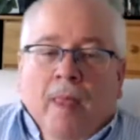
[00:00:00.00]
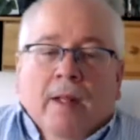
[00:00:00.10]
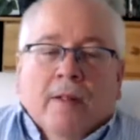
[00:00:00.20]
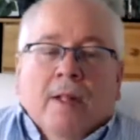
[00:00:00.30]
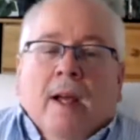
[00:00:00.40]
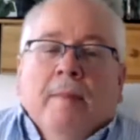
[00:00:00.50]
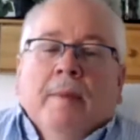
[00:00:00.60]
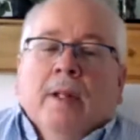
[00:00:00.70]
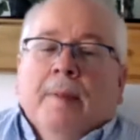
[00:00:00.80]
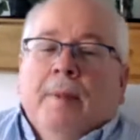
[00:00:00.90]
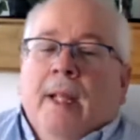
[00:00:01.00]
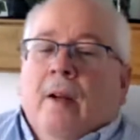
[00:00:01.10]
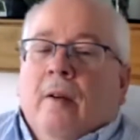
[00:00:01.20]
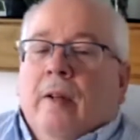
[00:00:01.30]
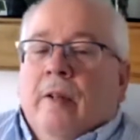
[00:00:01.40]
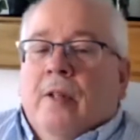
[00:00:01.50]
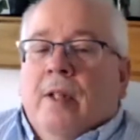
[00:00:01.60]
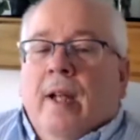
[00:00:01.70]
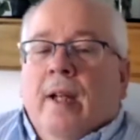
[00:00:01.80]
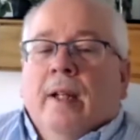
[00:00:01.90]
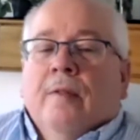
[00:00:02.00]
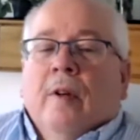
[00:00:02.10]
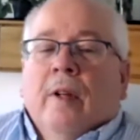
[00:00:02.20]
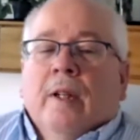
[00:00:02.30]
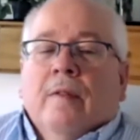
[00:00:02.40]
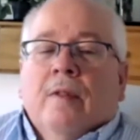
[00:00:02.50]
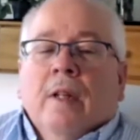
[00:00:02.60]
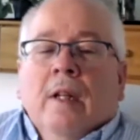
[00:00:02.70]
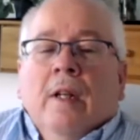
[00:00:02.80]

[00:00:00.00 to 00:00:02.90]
It's time to update our understanding of our gifts,